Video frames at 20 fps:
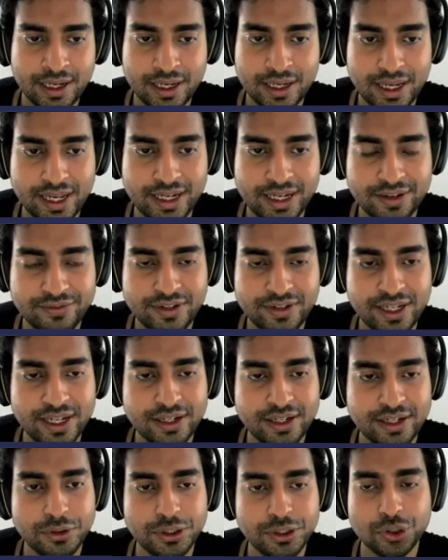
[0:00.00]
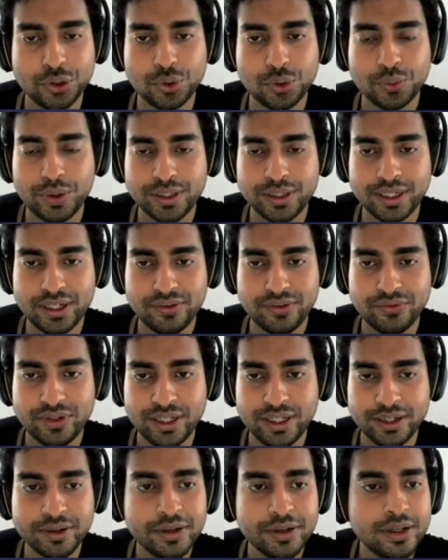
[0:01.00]
NFT and issues what
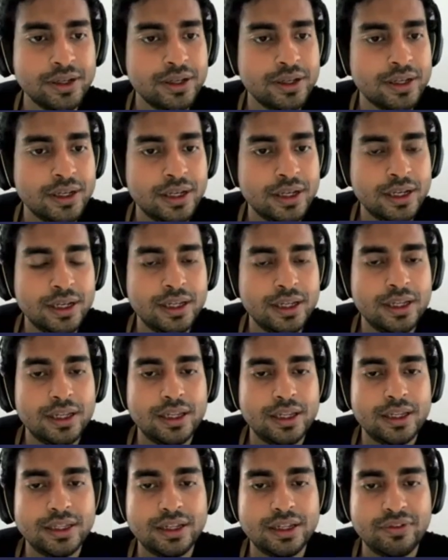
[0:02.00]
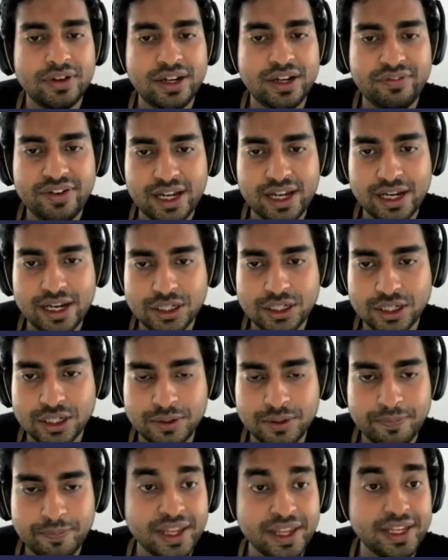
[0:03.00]
NFT. The
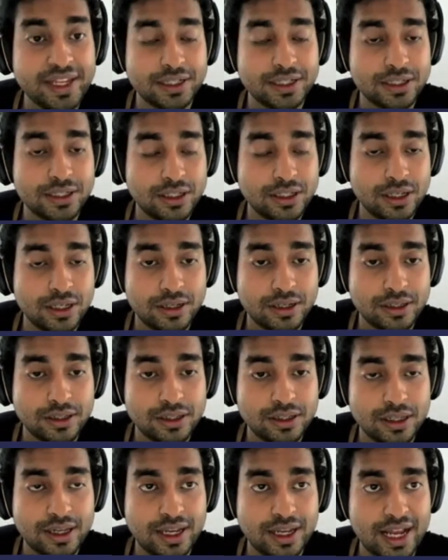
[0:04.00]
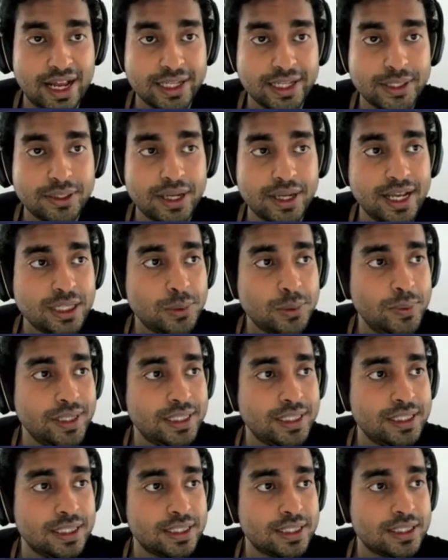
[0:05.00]
verification, yes, so as we
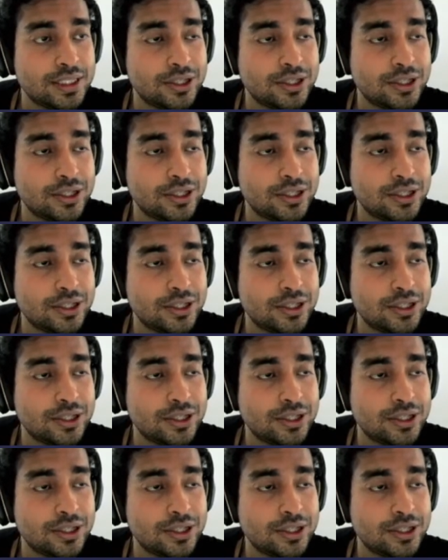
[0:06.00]
just